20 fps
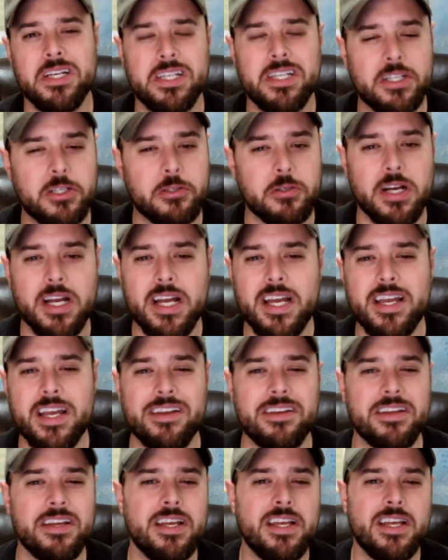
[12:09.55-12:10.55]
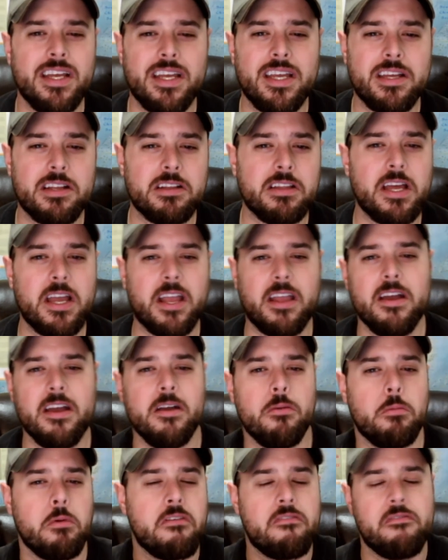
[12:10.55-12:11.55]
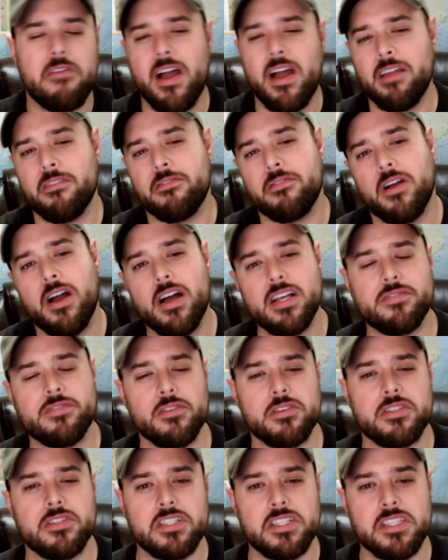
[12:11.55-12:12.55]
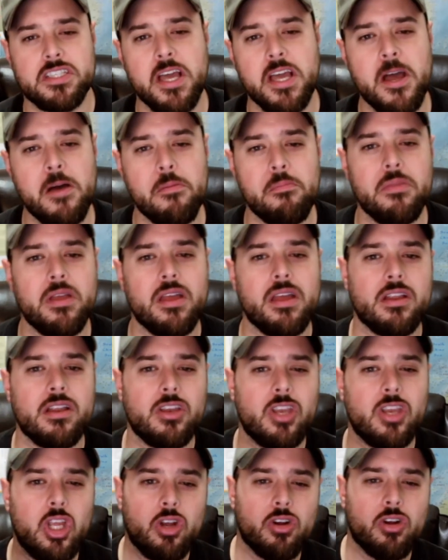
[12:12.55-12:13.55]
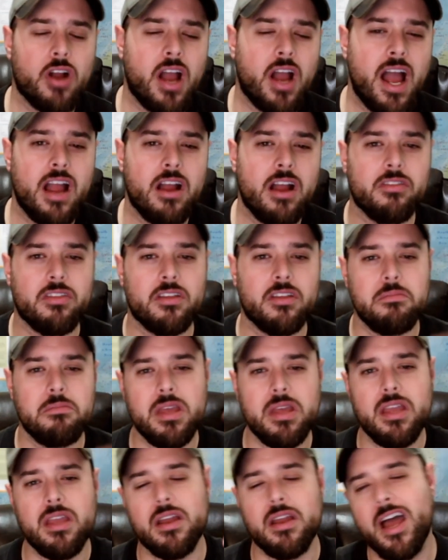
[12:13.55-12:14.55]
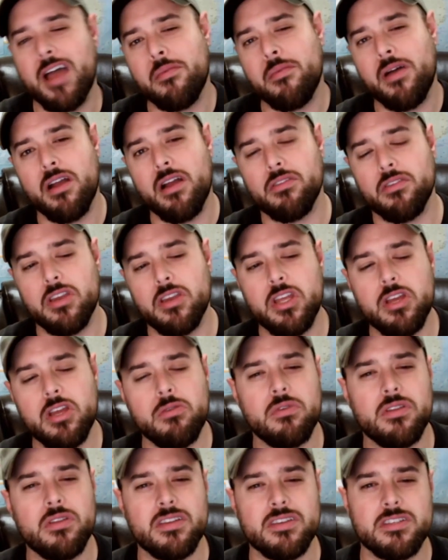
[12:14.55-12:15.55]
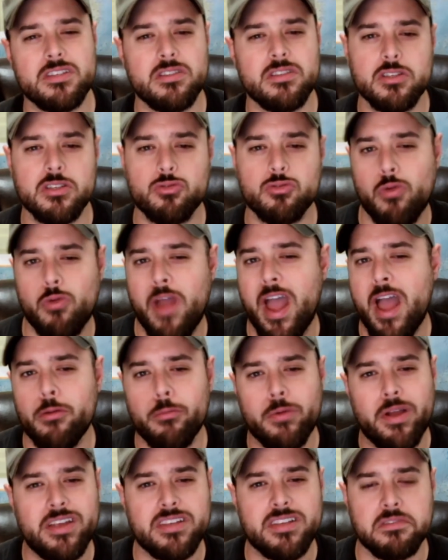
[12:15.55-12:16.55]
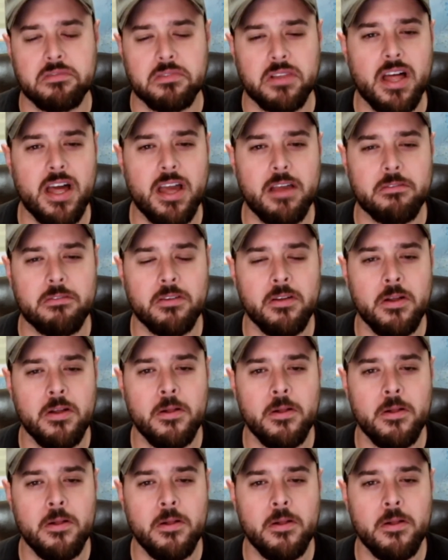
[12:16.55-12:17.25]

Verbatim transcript: and grind and like we fight for us versus them and you're higher than me and I'm higher than you in this this rat race of life.